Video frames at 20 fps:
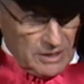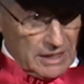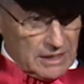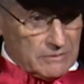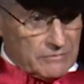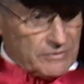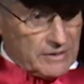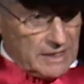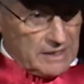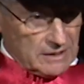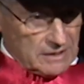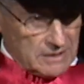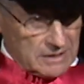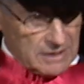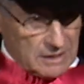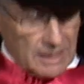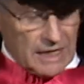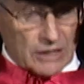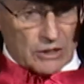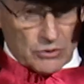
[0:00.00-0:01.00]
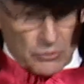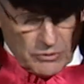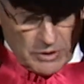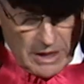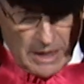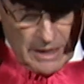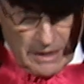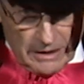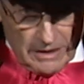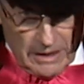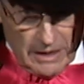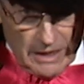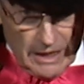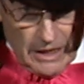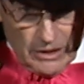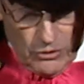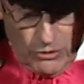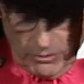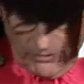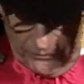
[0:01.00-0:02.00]
invent and create
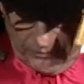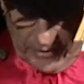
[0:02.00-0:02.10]
and offer